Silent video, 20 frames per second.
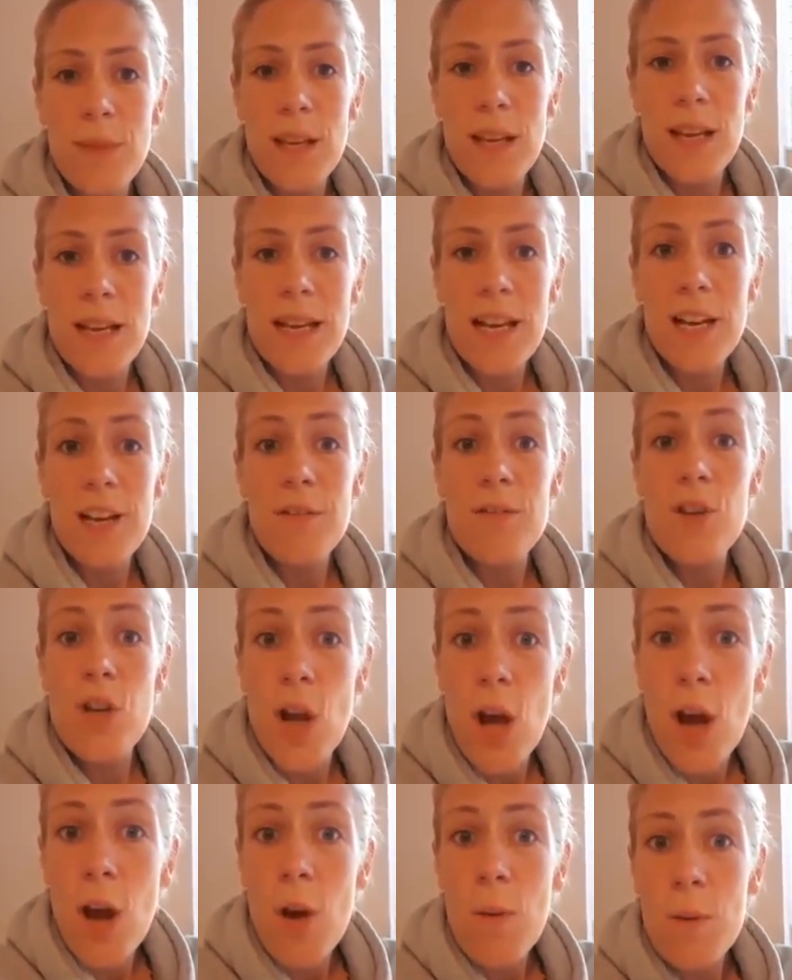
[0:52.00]
kind of
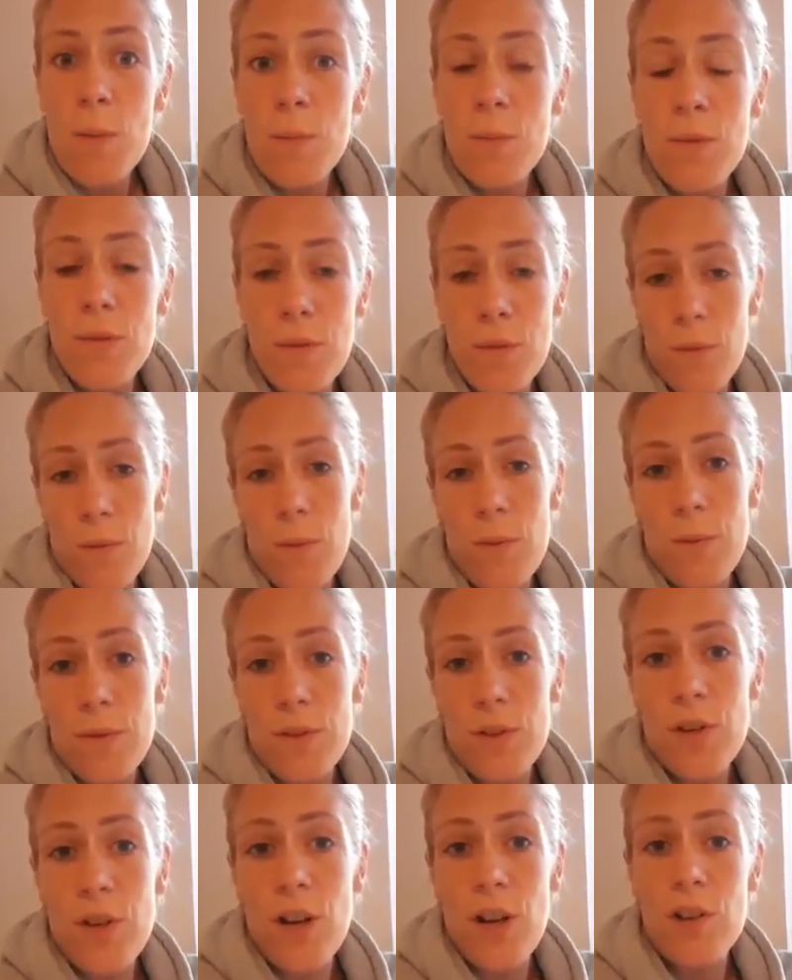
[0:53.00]
know. And when we've
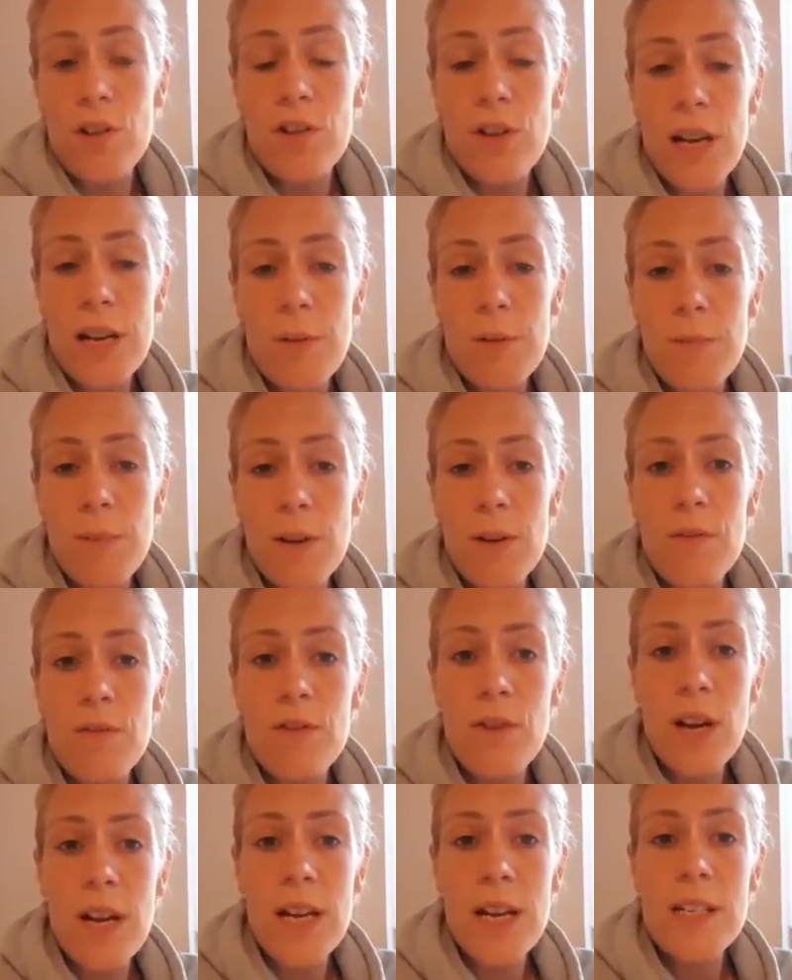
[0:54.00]
done our training, we've both
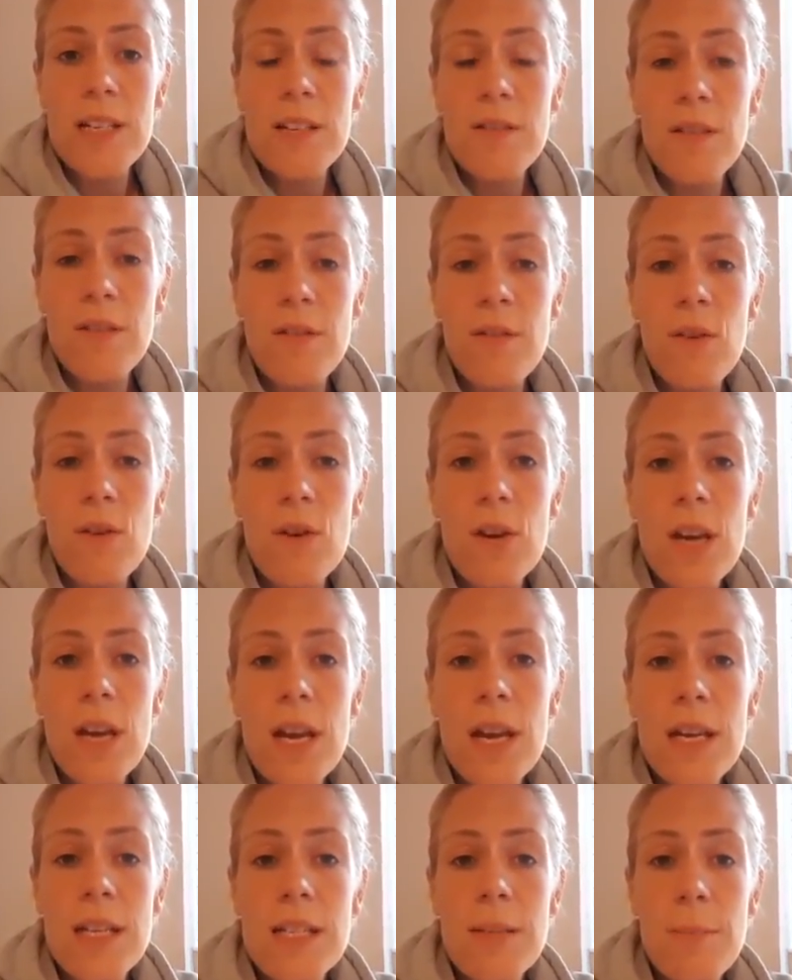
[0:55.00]
trained a
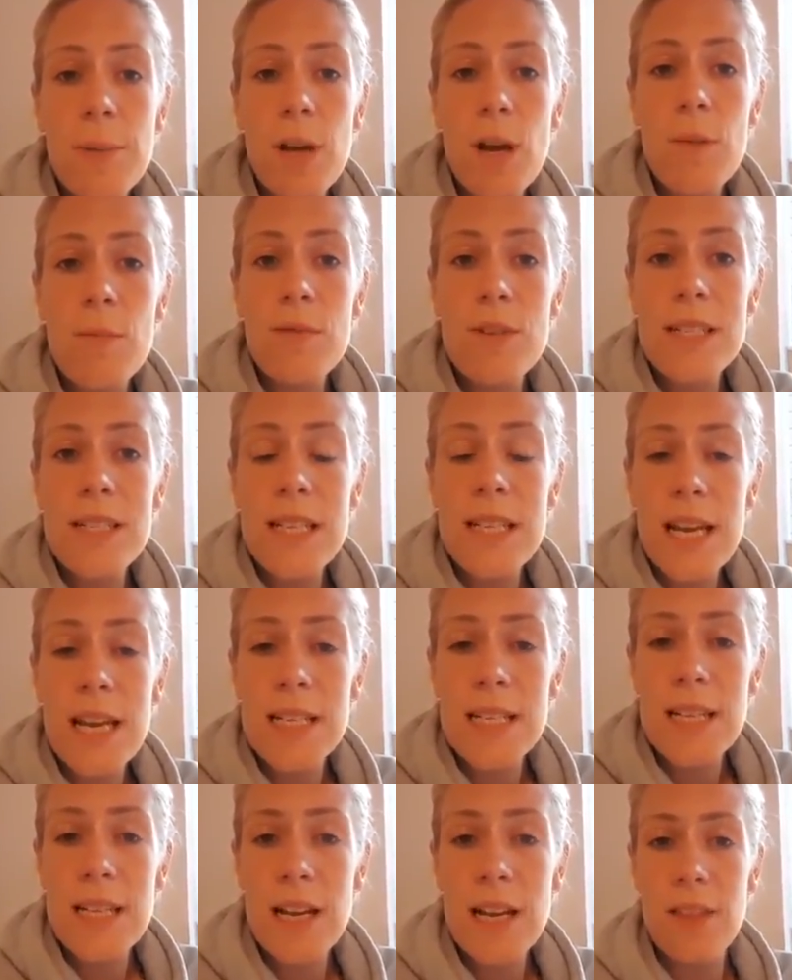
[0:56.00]
4-year diploma in
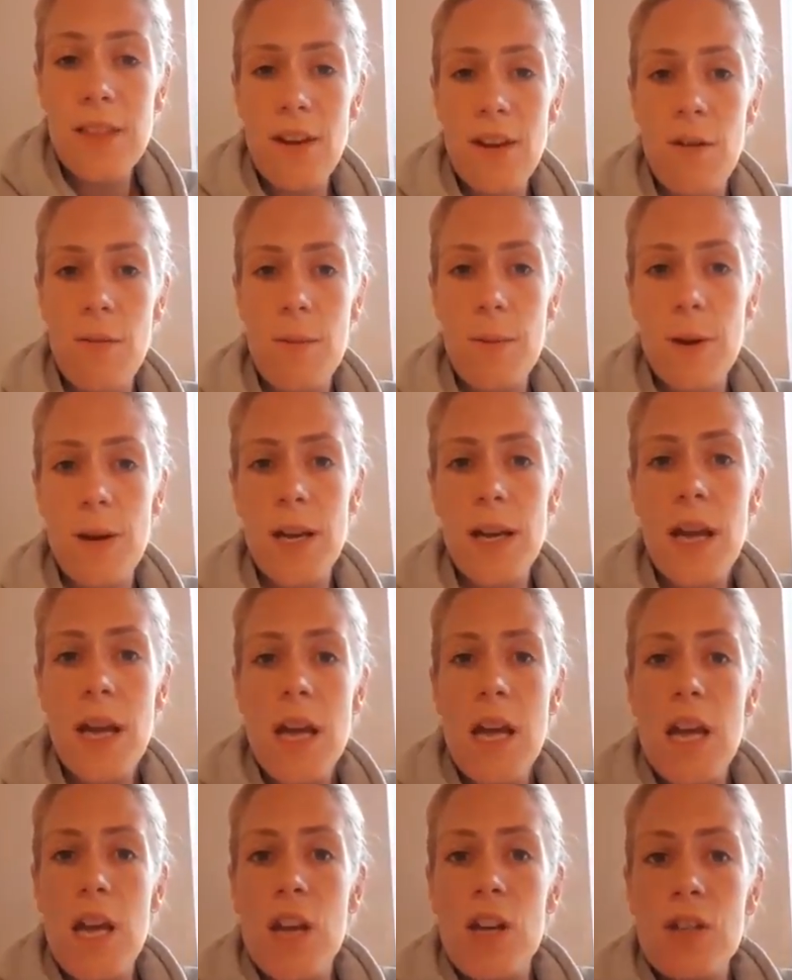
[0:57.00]
TA psychotherapy,
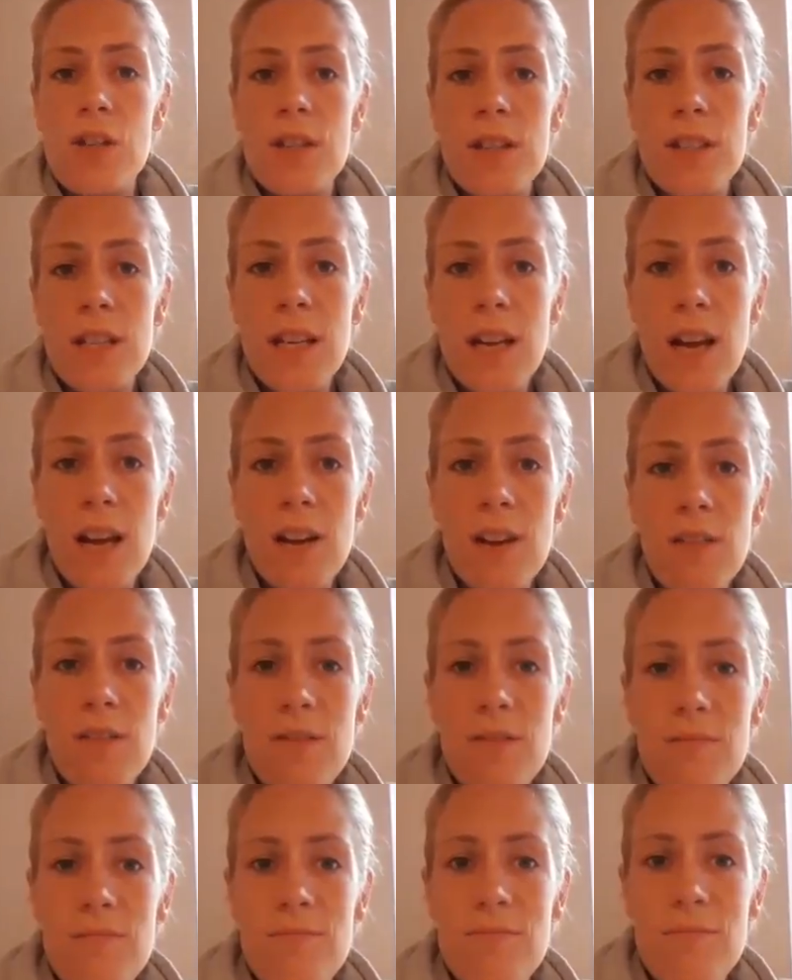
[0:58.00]
just to kind
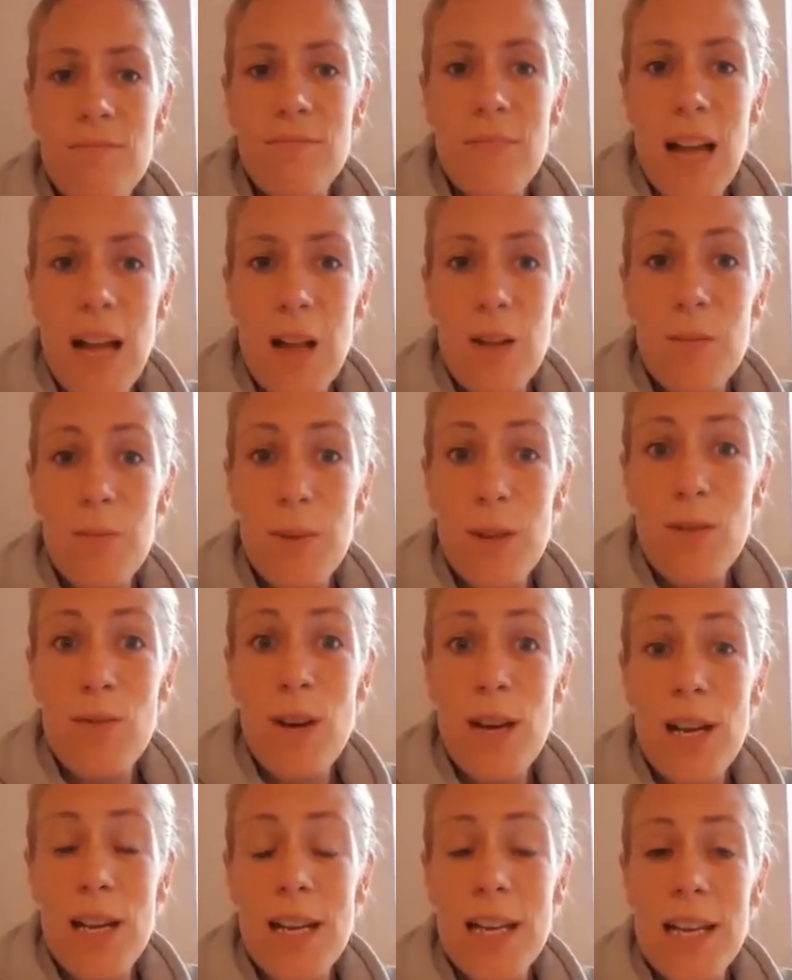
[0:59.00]
of help you
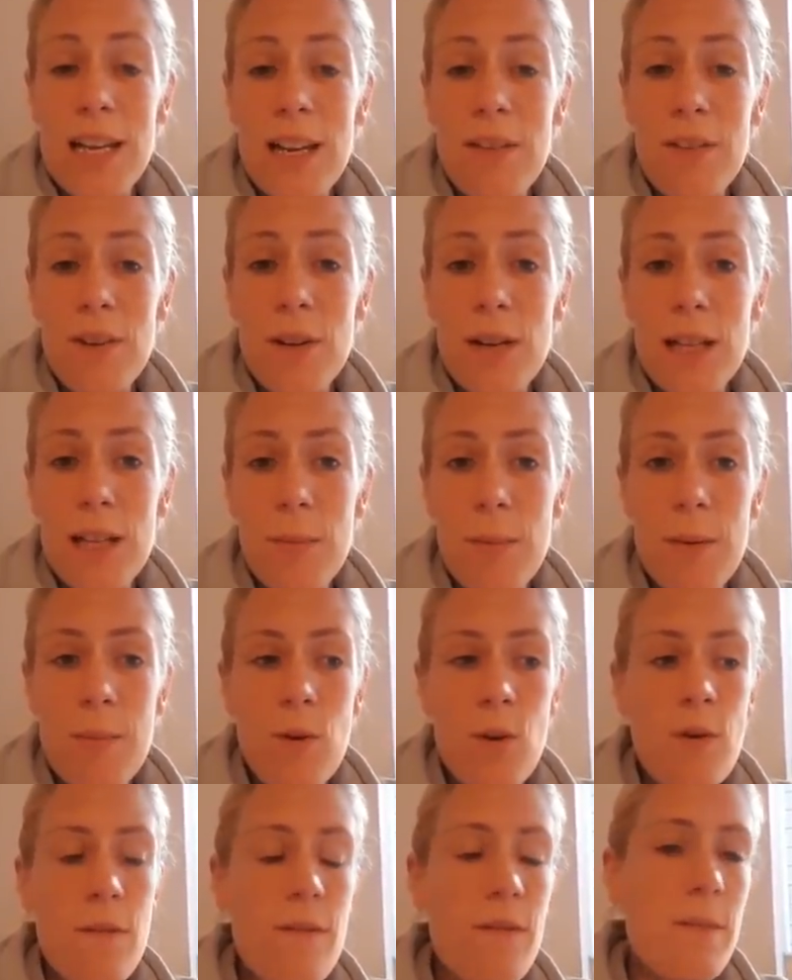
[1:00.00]
really and give you a little bit
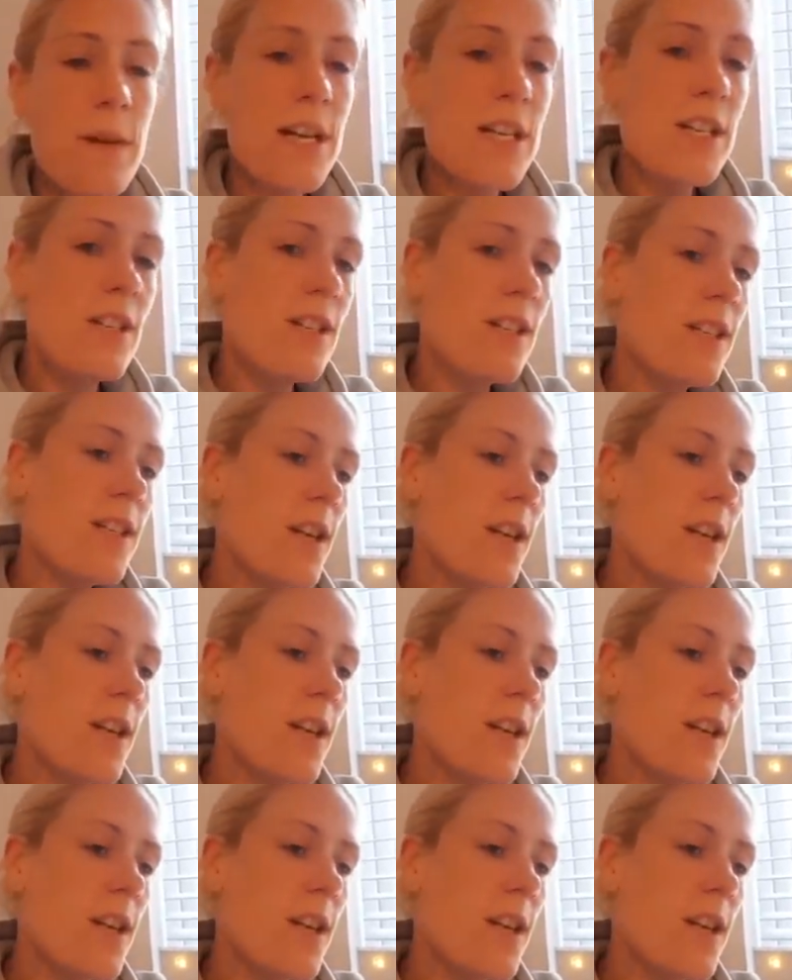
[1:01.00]
more information.